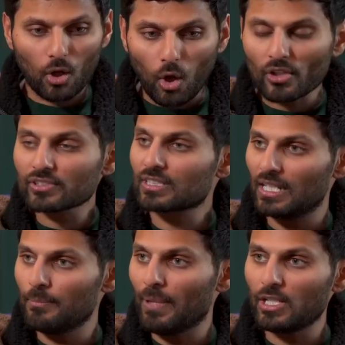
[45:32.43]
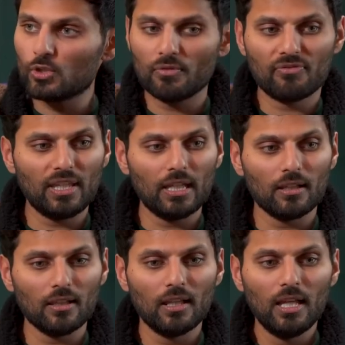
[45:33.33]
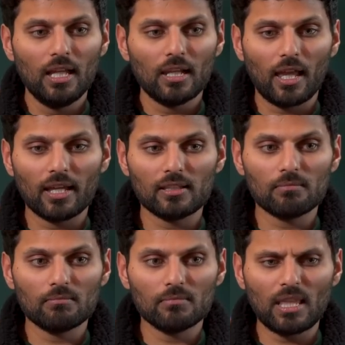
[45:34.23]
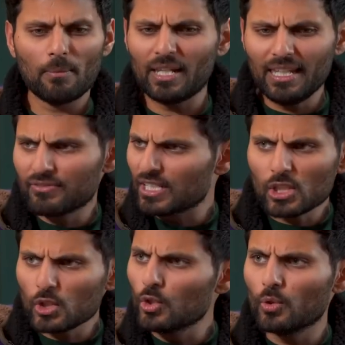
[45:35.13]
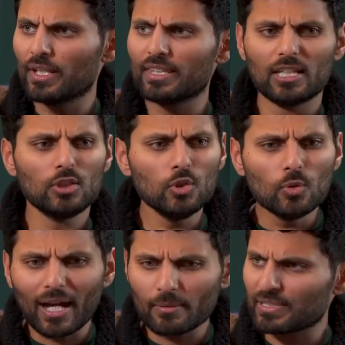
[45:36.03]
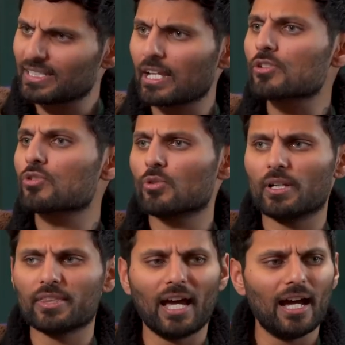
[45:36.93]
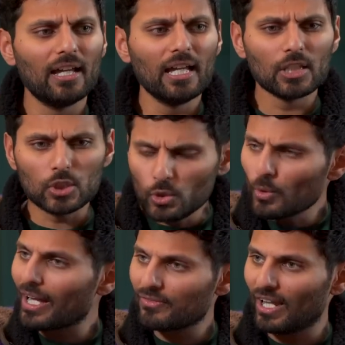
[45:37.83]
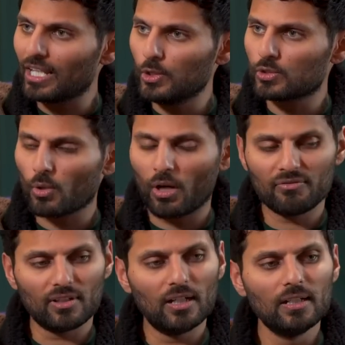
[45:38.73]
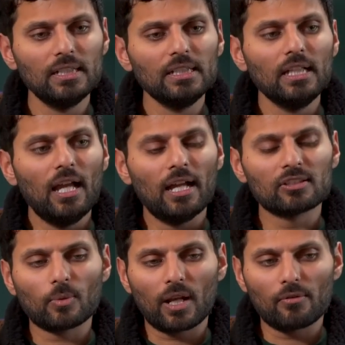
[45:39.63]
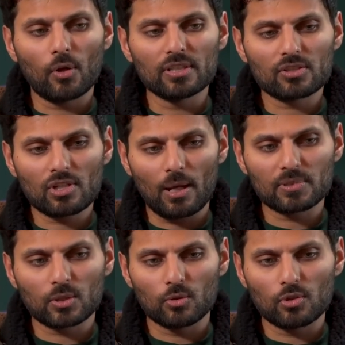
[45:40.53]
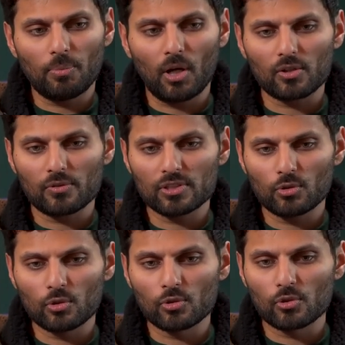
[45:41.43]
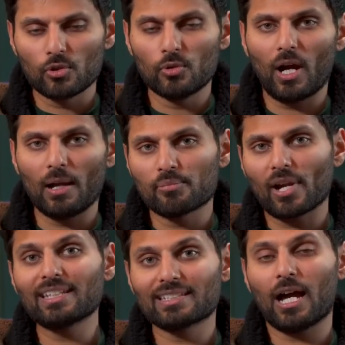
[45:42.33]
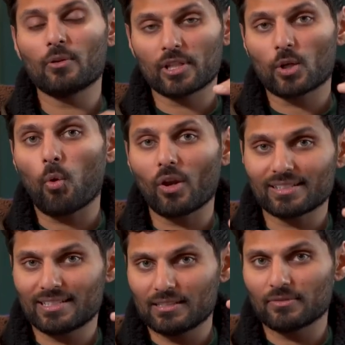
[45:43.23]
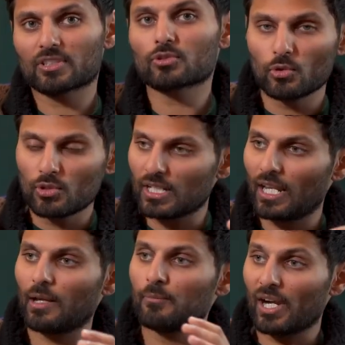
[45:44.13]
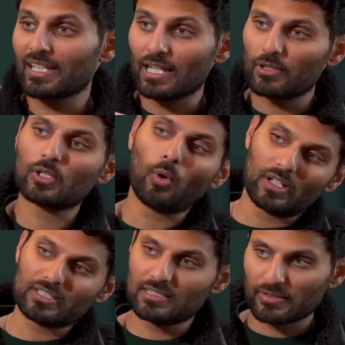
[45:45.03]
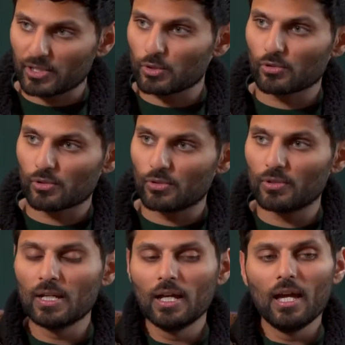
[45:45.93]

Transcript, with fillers: constantly made you feel like they believed in you and that you had potential and that you had value to offer. And so when I wrote this chapter called Your Partner is Your Guru, I break down the qualities of a student and I break down the qualities of a guru.